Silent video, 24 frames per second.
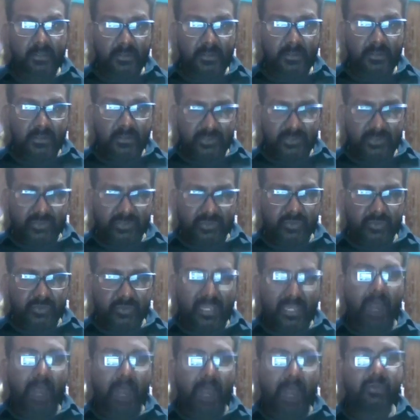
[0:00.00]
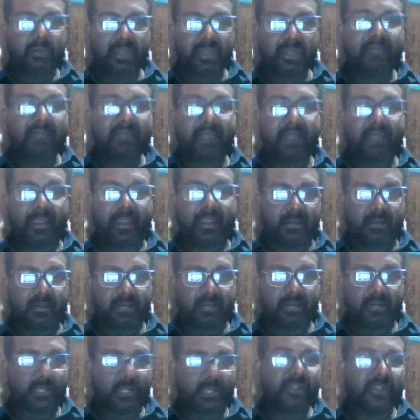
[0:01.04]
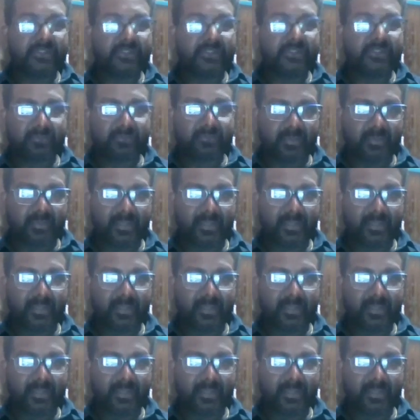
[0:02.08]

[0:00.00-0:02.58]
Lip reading: so they have to get trained. Otherwise, they